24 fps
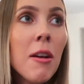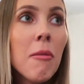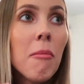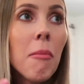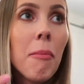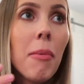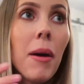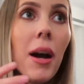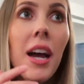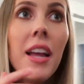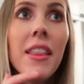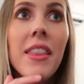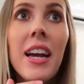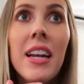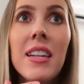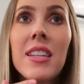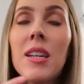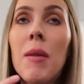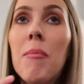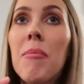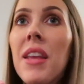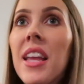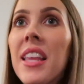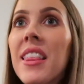but that's
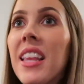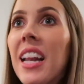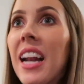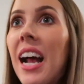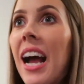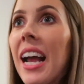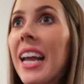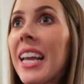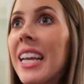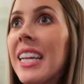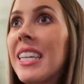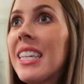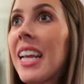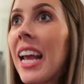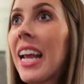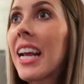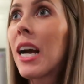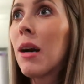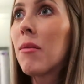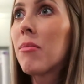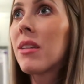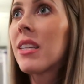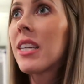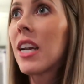something that I can take
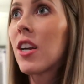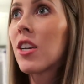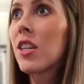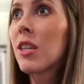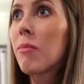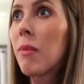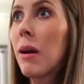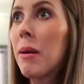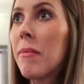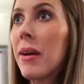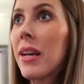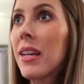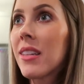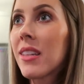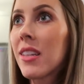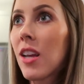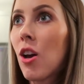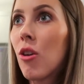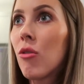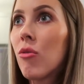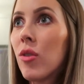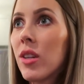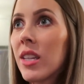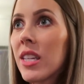upstairs by
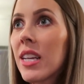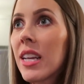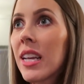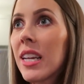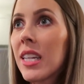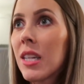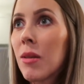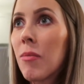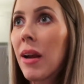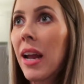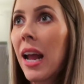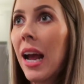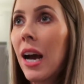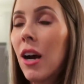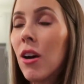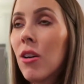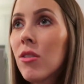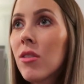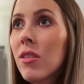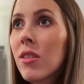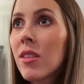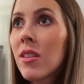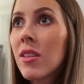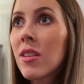myself once I get to my
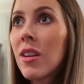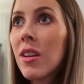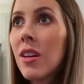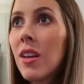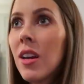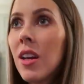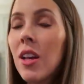house. No.